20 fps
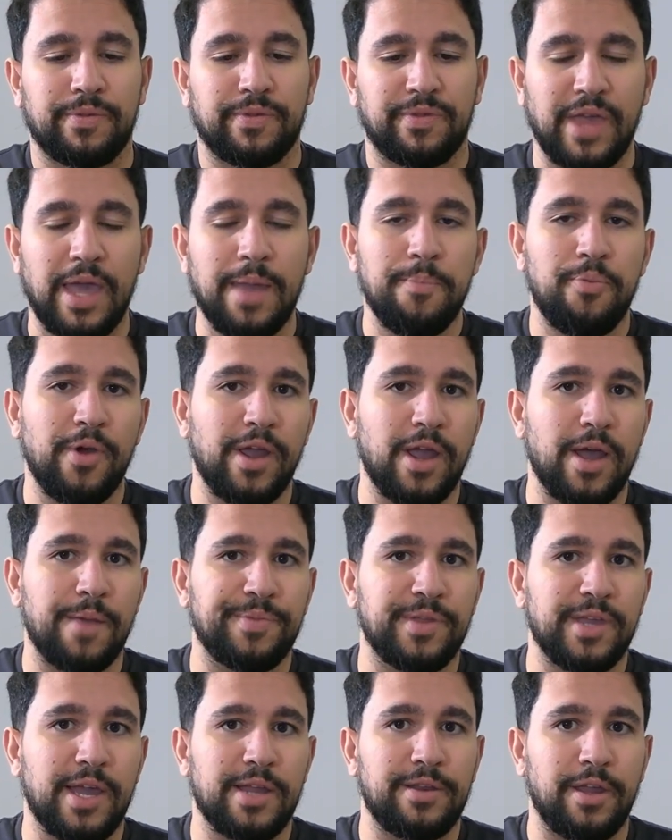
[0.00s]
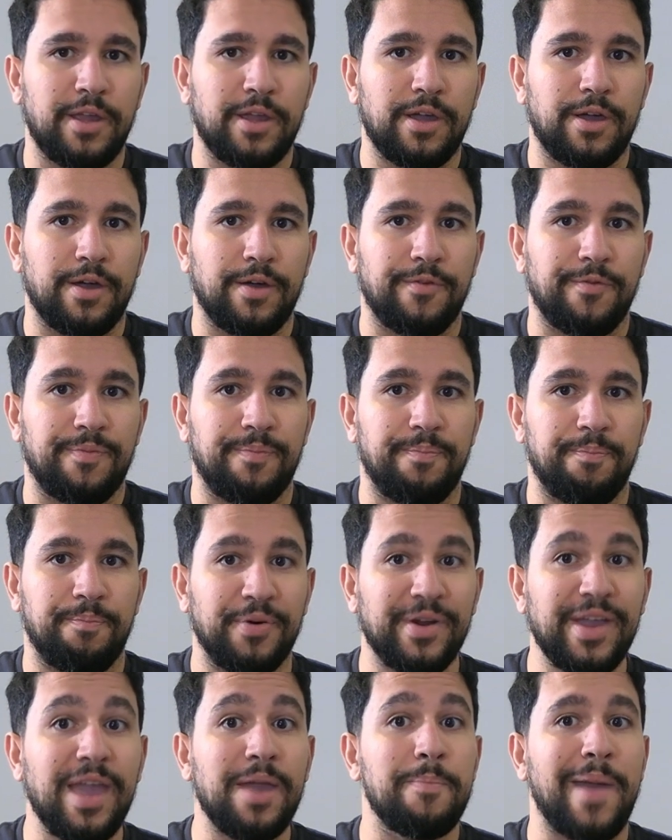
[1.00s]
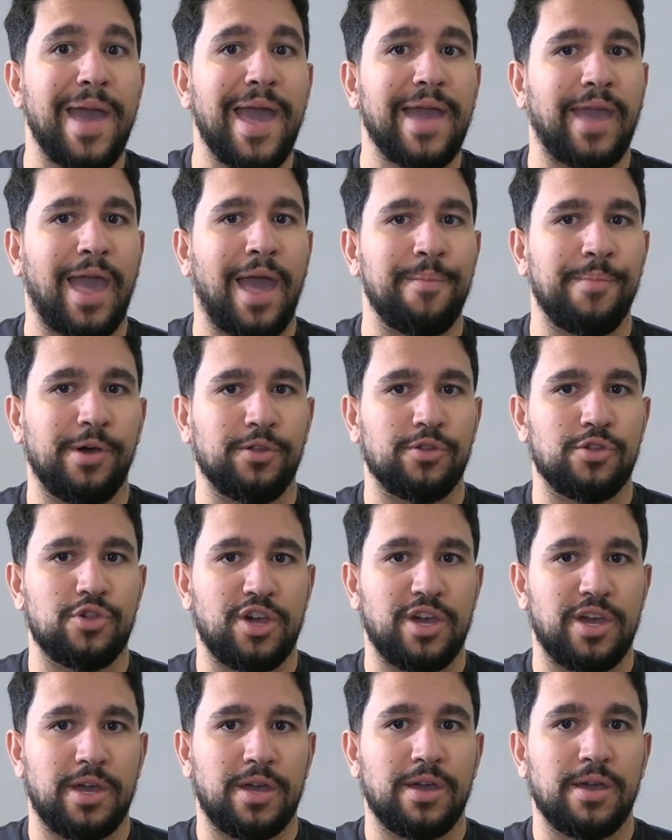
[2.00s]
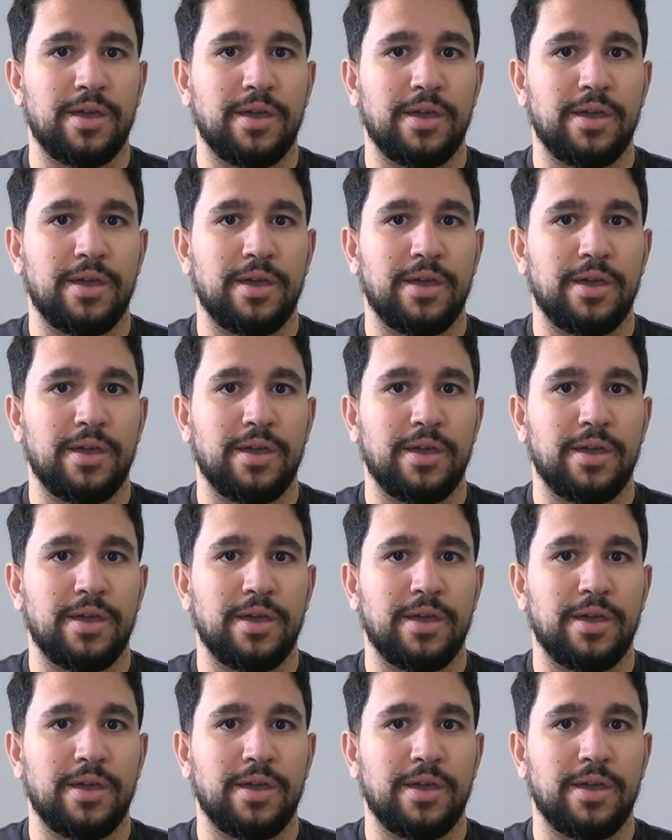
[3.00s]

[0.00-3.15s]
they bring up the idea of bringing back MLG.